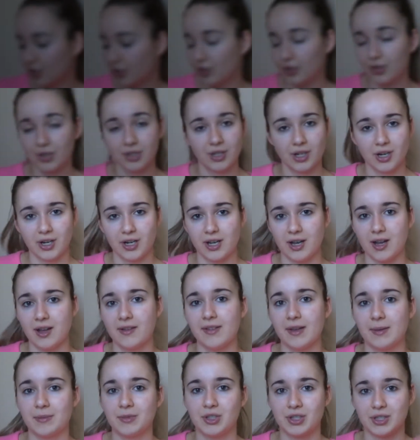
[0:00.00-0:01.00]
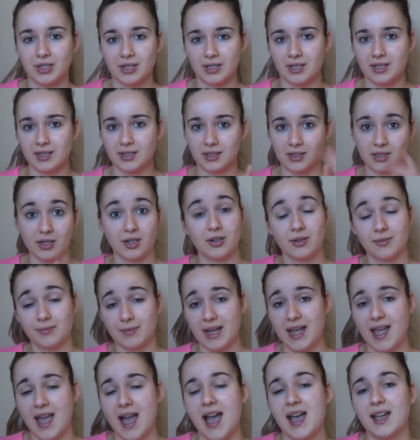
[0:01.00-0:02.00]
To start off, I'm just gonna start on
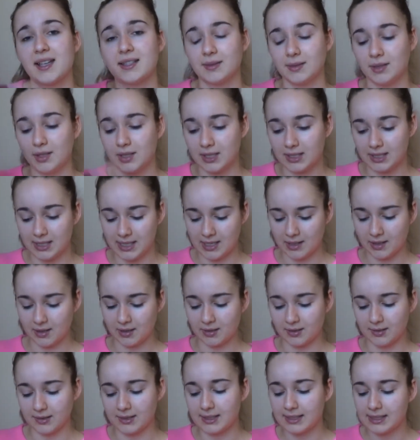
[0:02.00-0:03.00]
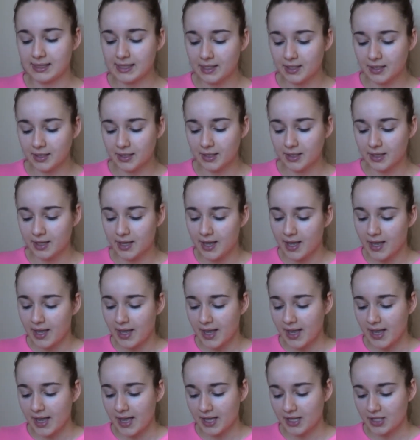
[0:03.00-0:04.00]
my eyes. I'm gonna take a concealer
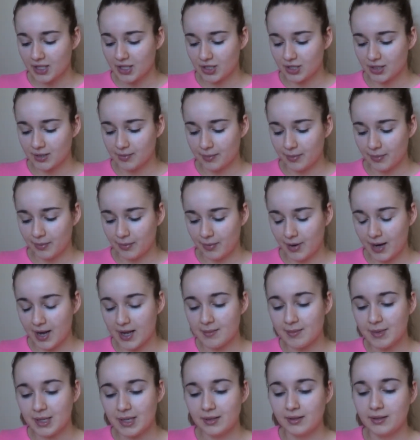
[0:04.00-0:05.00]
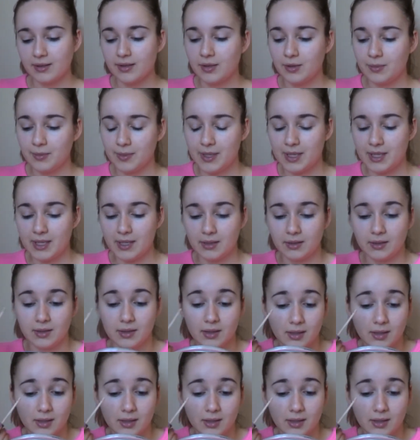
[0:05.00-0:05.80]
and just prime it a little bit.